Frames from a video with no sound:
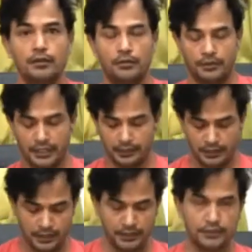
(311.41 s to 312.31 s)
Okay,
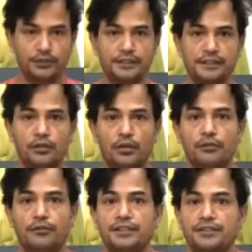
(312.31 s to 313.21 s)
so this is
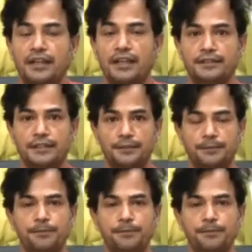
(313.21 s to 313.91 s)
called Vajrasana.